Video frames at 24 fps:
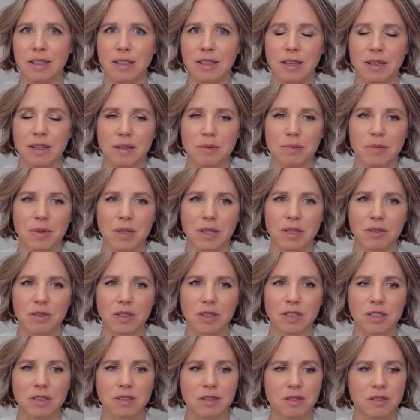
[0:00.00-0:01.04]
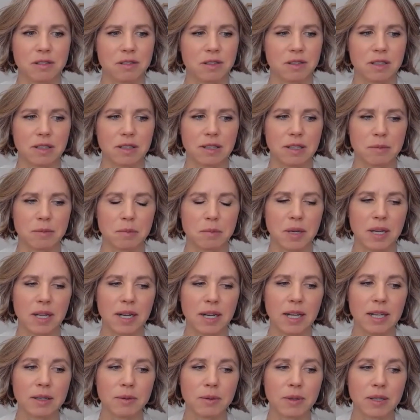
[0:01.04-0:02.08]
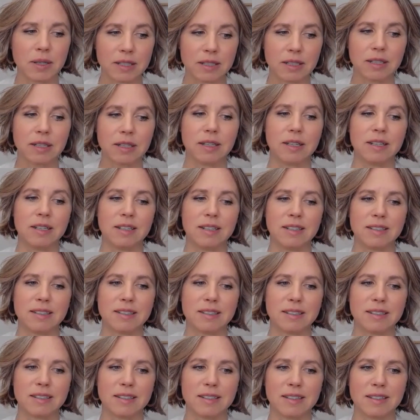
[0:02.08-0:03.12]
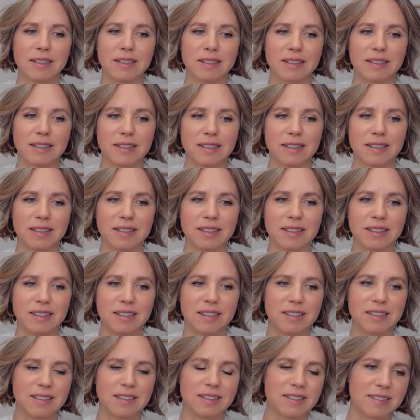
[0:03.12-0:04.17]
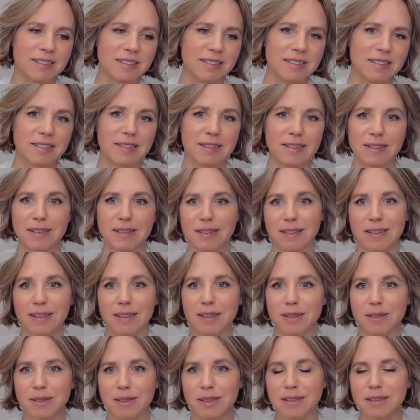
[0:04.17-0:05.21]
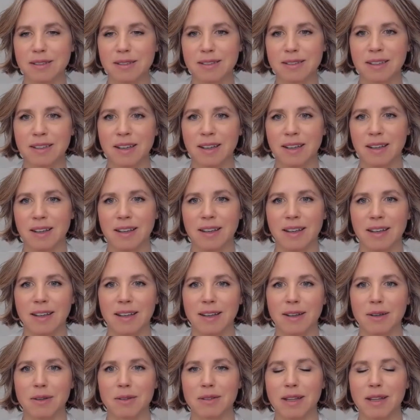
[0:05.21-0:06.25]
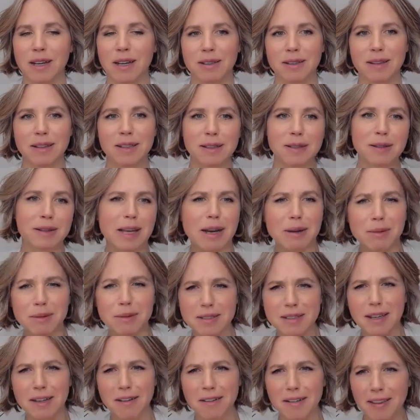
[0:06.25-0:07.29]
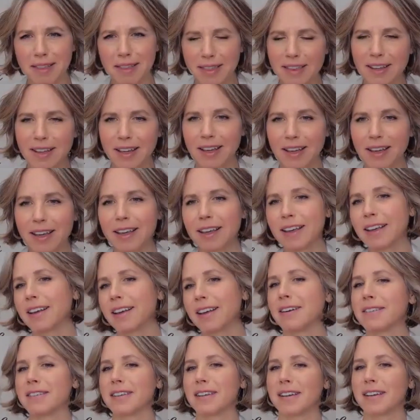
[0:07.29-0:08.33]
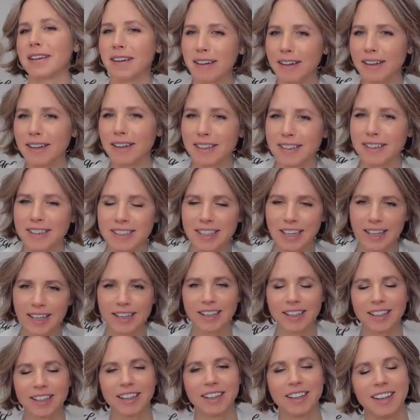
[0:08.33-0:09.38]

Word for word: um, on crutches or anything mm-hmm. but anyway and uh, it's you know she's mm. that she's that, that was like our thing and i was like ah dang it